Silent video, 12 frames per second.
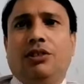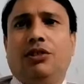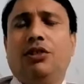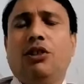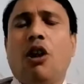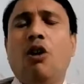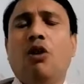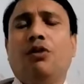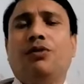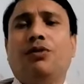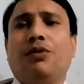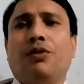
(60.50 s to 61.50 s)
So now
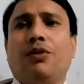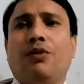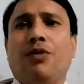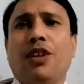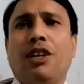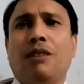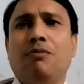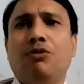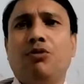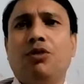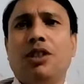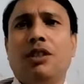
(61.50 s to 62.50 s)
we come
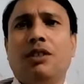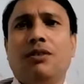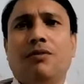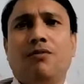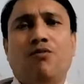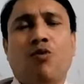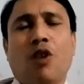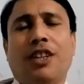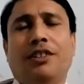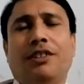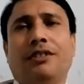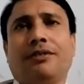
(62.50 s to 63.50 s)
to the
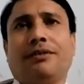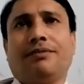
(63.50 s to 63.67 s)
point: